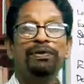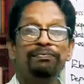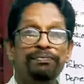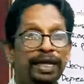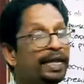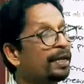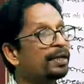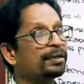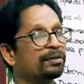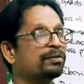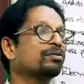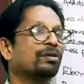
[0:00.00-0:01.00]

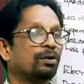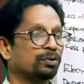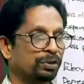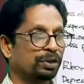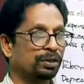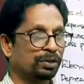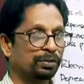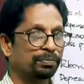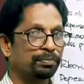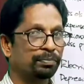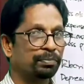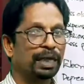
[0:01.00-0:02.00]
50,000.
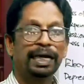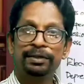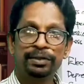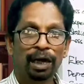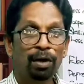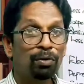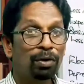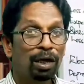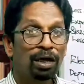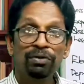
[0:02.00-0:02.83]
And listen now,